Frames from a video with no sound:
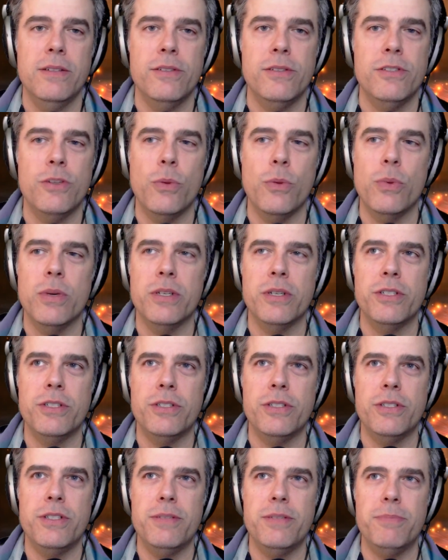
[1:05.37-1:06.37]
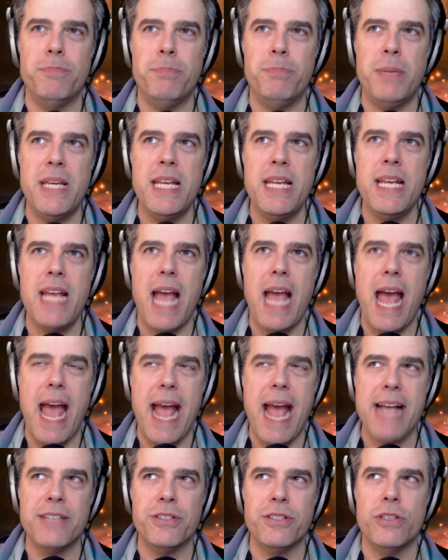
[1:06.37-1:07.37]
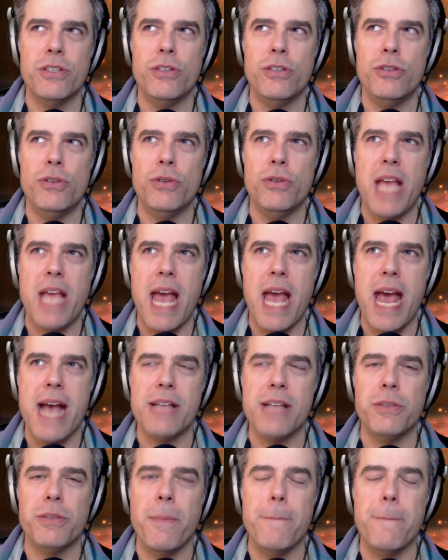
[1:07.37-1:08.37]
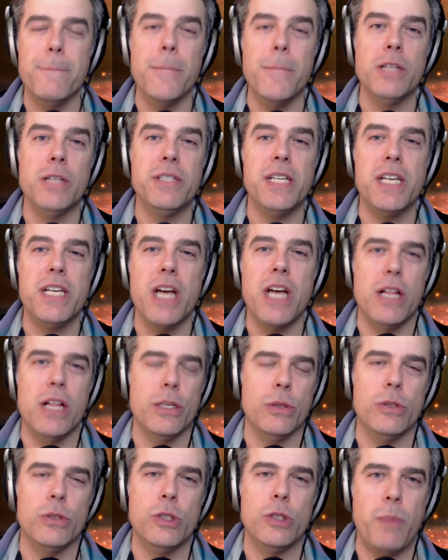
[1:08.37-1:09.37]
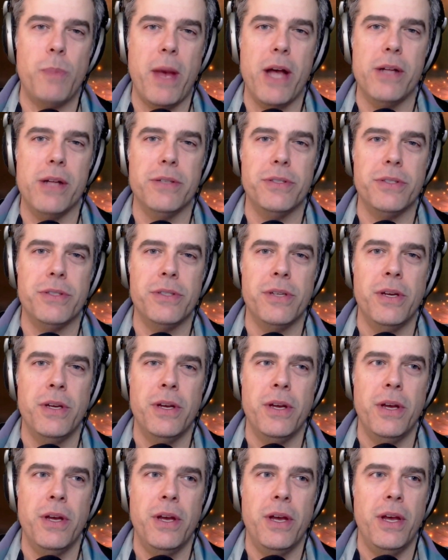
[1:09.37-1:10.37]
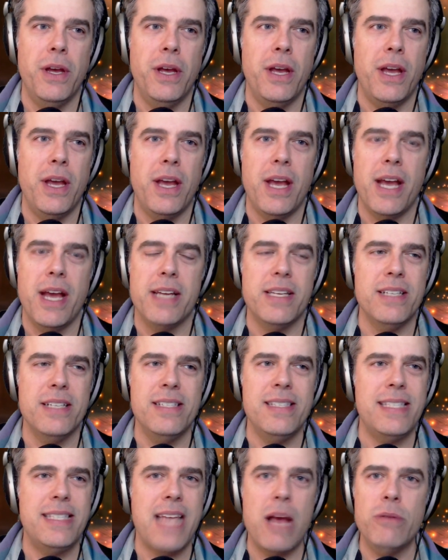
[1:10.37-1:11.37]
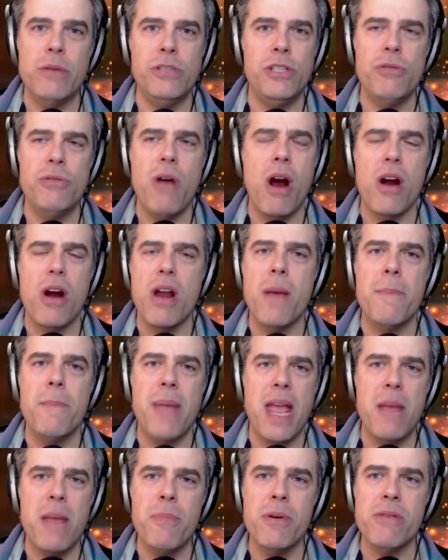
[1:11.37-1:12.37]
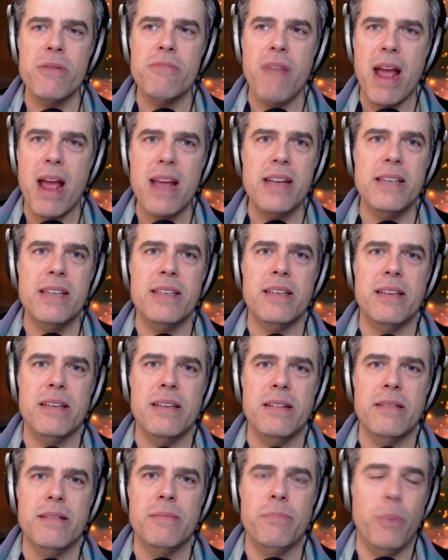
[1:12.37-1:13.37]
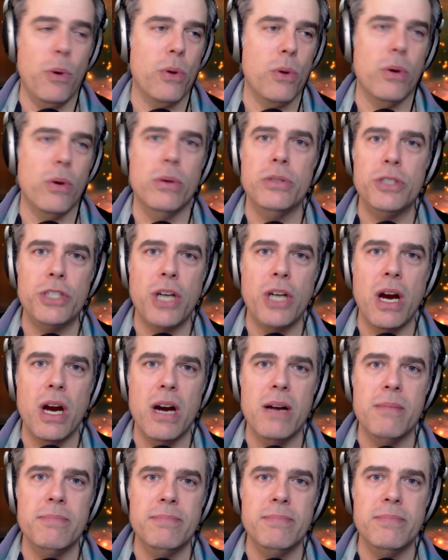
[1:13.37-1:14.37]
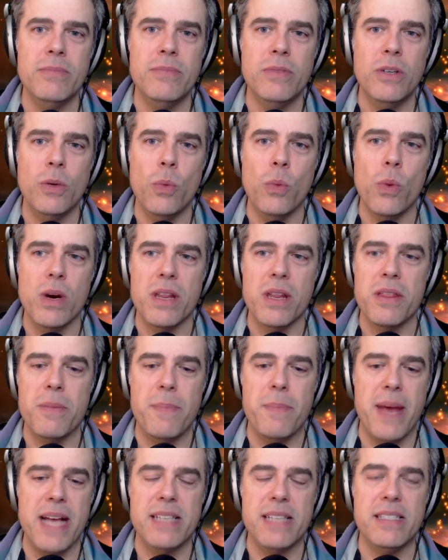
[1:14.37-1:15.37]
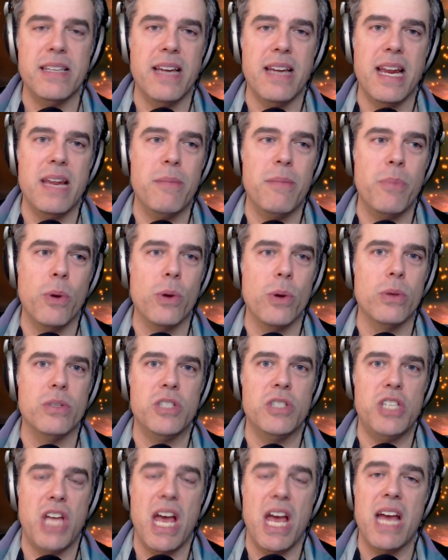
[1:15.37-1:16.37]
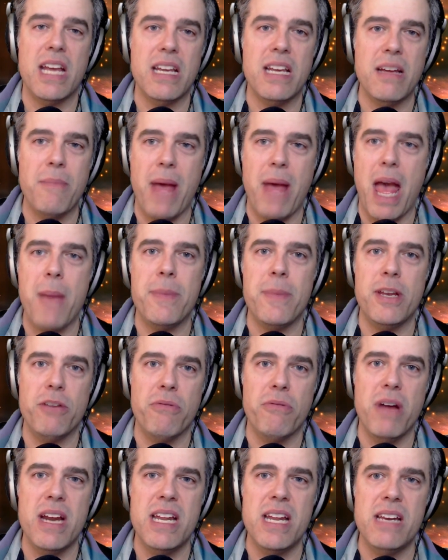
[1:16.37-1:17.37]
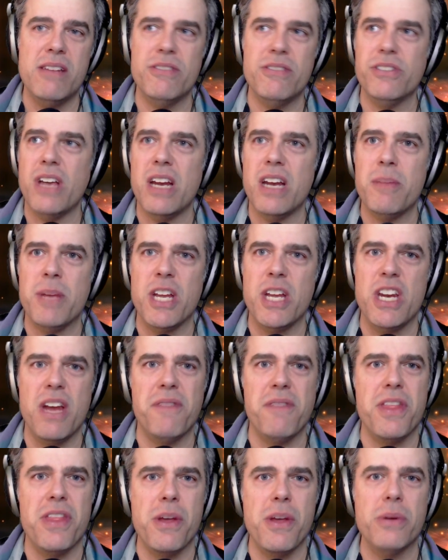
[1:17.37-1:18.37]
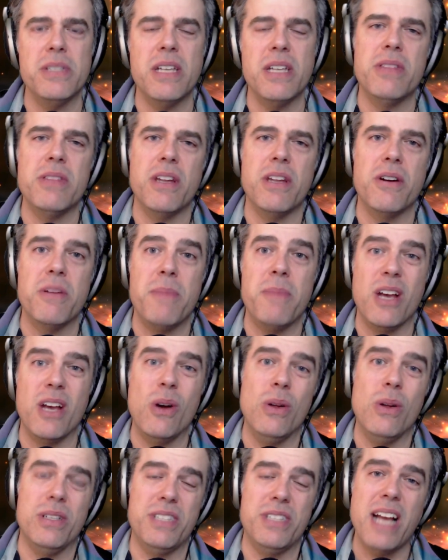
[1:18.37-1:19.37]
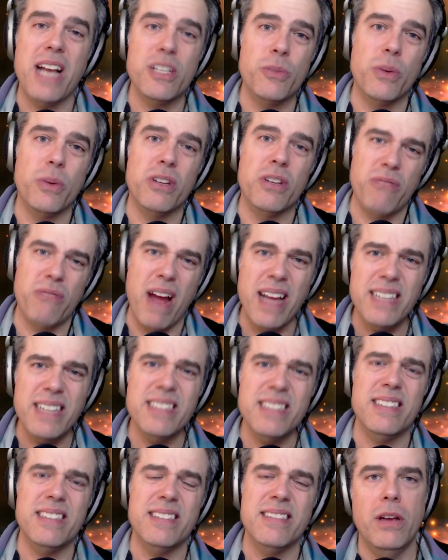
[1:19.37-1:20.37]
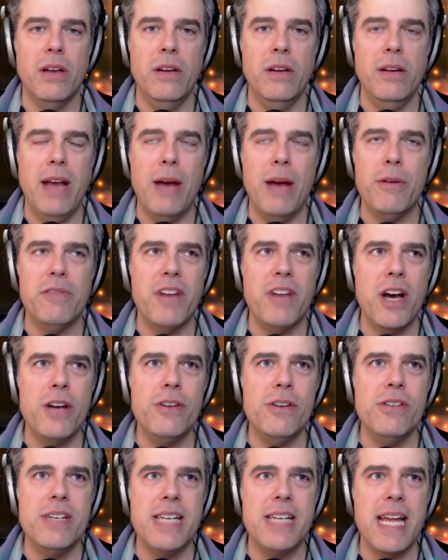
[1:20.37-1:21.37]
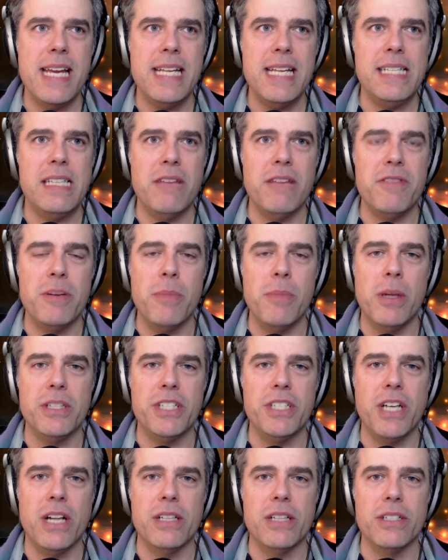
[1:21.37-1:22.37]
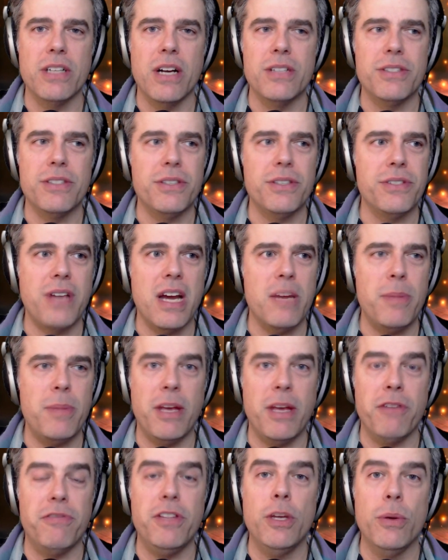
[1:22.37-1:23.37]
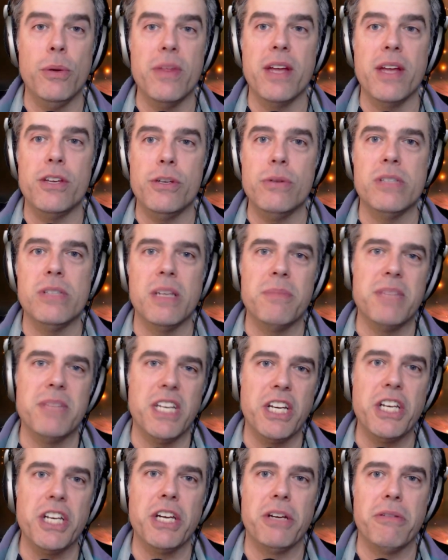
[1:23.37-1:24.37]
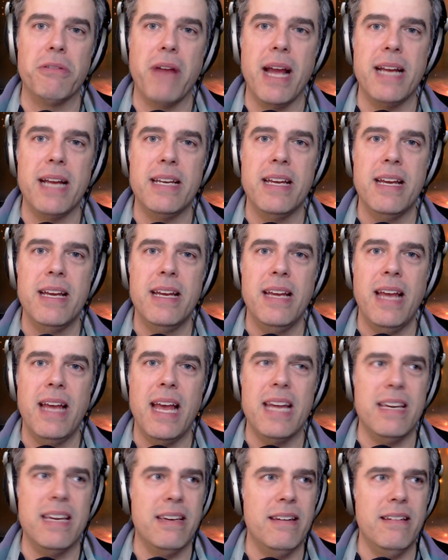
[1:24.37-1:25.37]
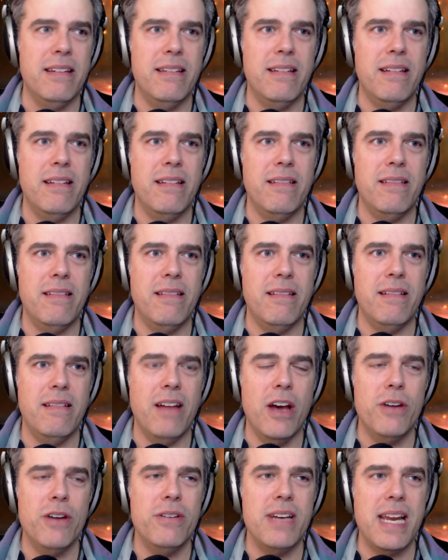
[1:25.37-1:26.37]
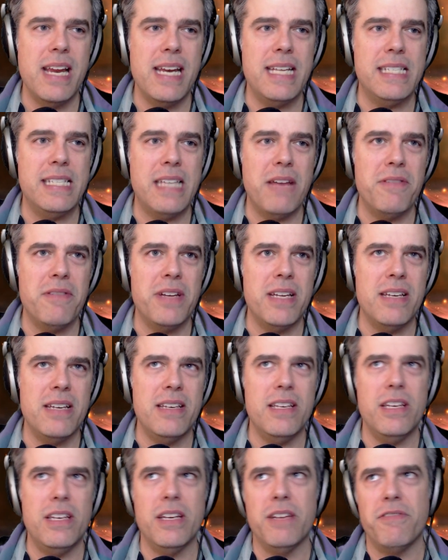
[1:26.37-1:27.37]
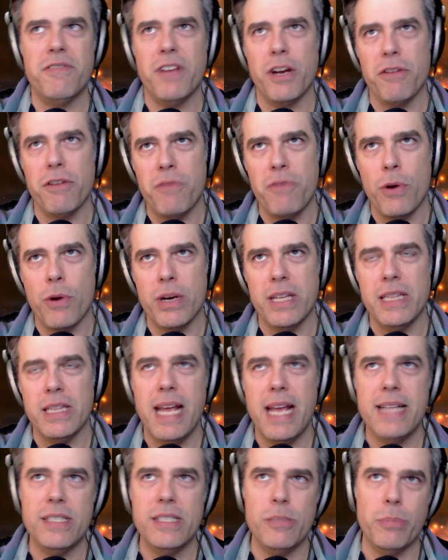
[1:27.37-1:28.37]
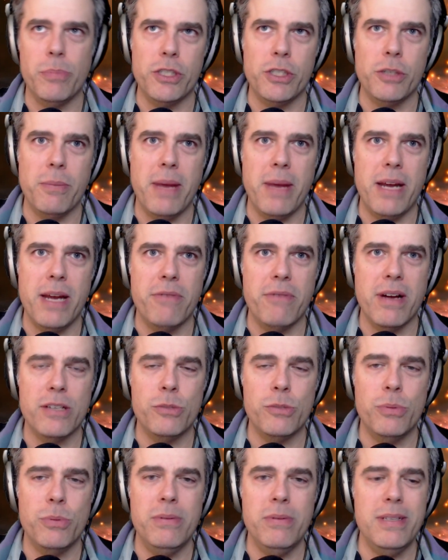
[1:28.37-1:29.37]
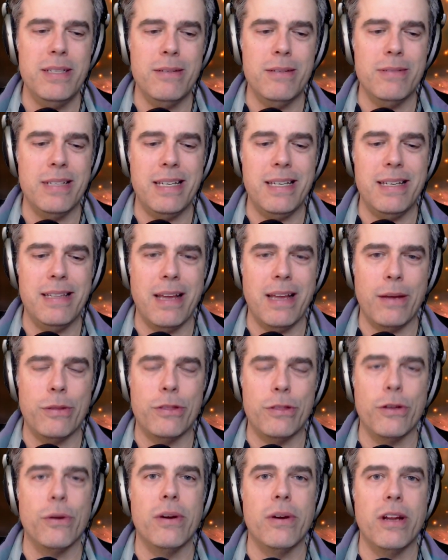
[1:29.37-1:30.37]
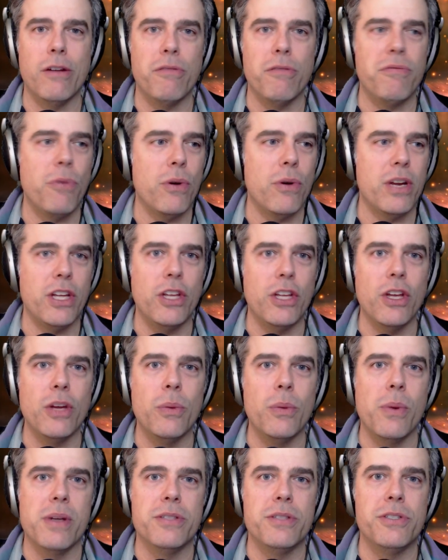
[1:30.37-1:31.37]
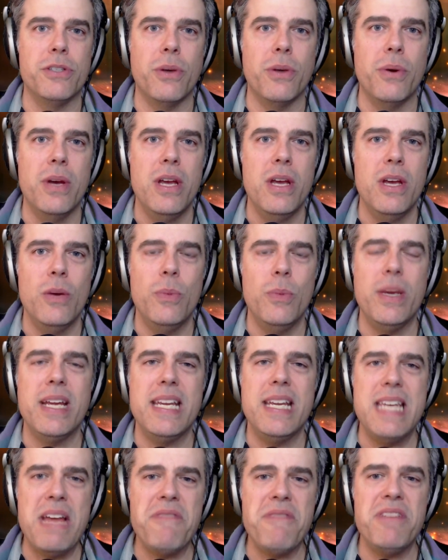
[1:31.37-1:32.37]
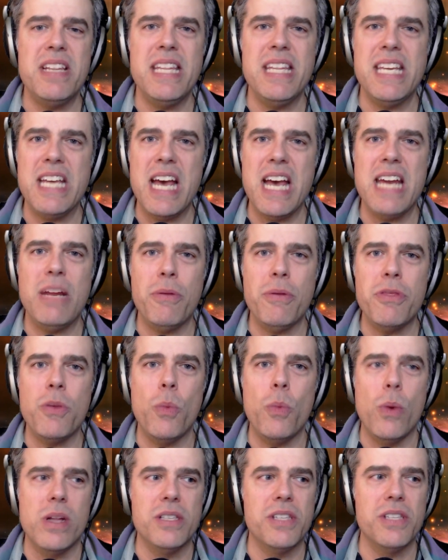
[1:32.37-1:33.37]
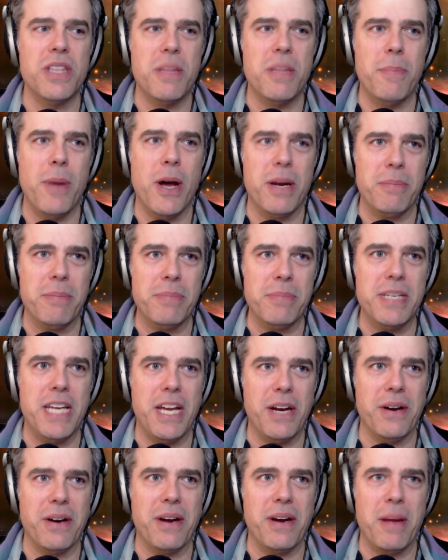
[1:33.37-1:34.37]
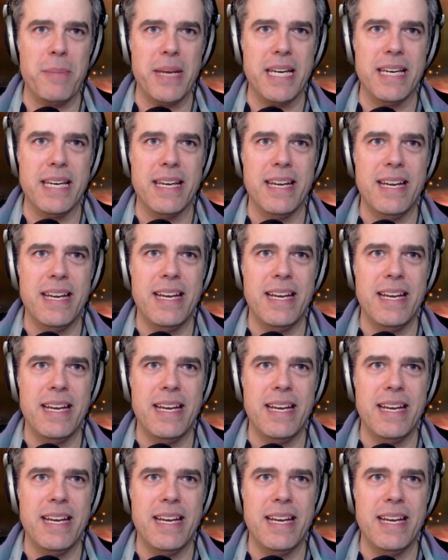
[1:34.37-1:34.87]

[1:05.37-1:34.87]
So we're being asked to cast multicolored spells. It doesn't sound too hard on paper, right? Boros Charm, one of the best in any Boros deck. I'm happy to run it. There's got to be enough of those out there to make a whole deck's worth, right? Out of 197 multicolored cards, there's got to be a few that do something good, right? And 197, you figure 40 lands, a bunch of mana rocks. We really only need like 30 or 40 good ones. So we can definitely cut out the ones on the bottom tier. I mean,